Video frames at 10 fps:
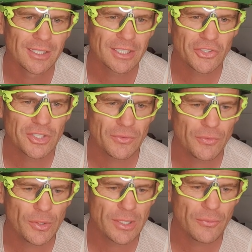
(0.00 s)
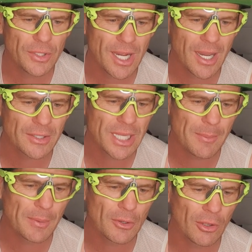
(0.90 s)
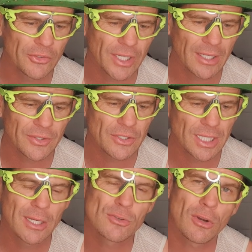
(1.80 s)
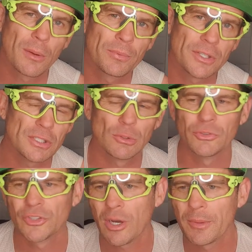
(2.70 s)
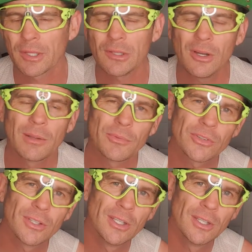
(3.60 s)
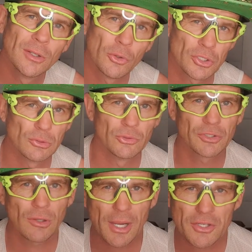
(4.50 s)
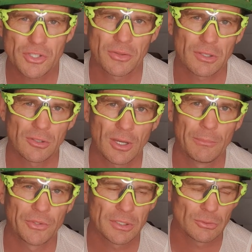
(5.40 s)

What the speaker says: because if you can't keep in contact, then you get dropped and you lose time on the climbs. Or you lose glycogen in the climbs, and you